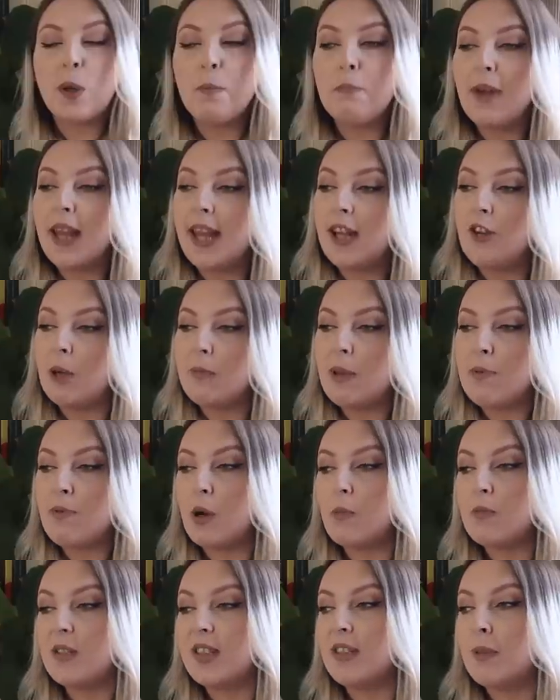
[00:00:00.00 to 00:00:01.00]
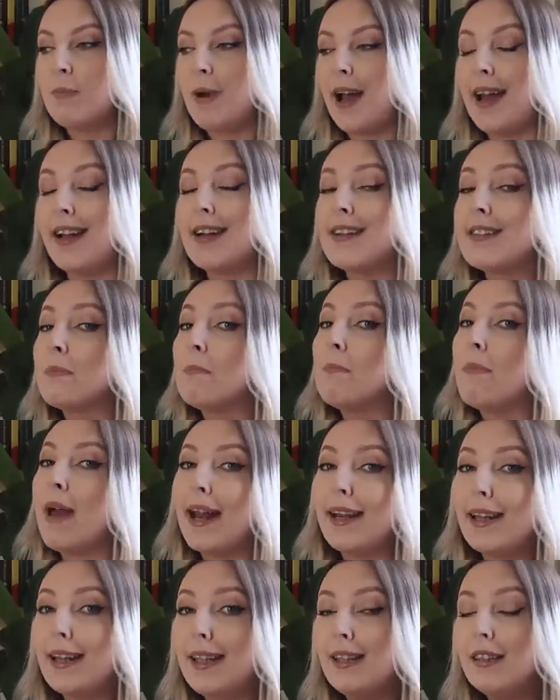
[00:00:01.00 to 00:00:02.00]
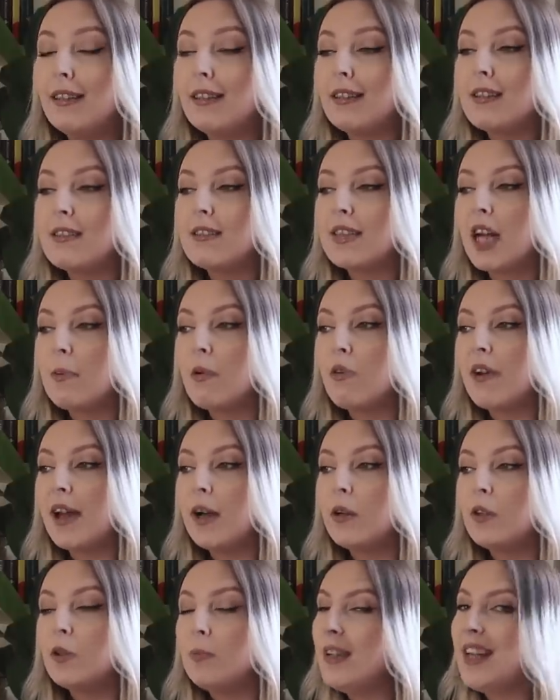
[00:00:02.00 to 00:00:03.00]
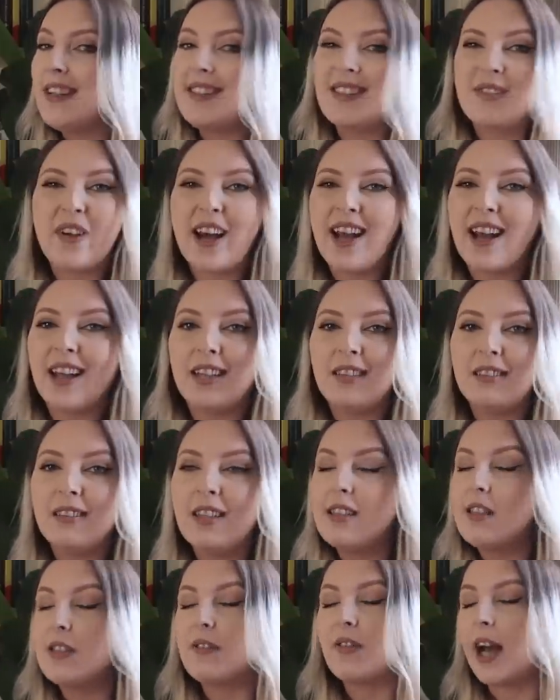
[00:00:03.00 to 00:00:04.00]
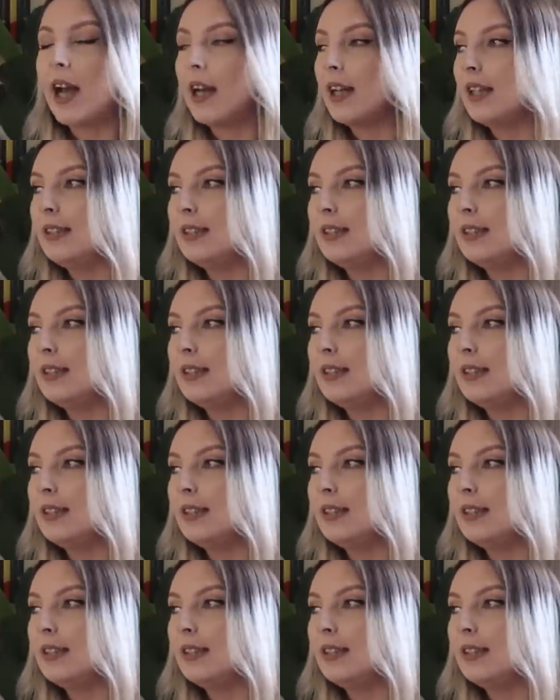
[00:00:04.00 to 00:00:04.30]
So I may not be prompted to buy as many this time around, but that's fine, that's fine.